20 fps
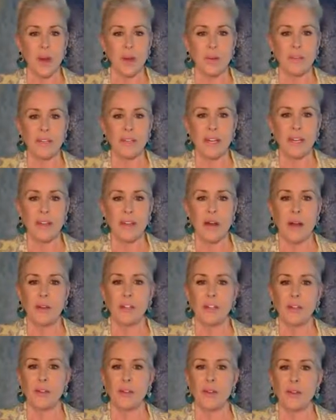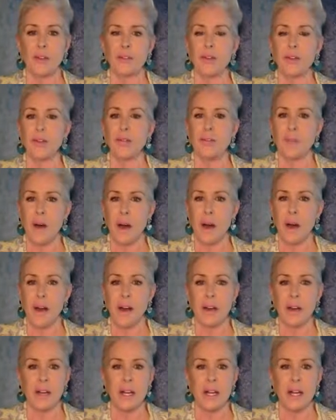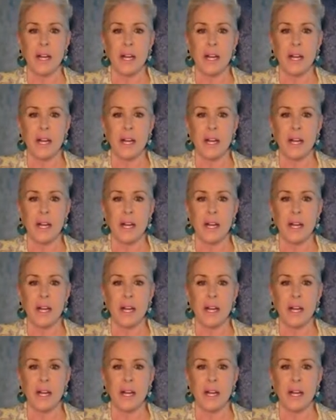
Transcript: only allow you to go so far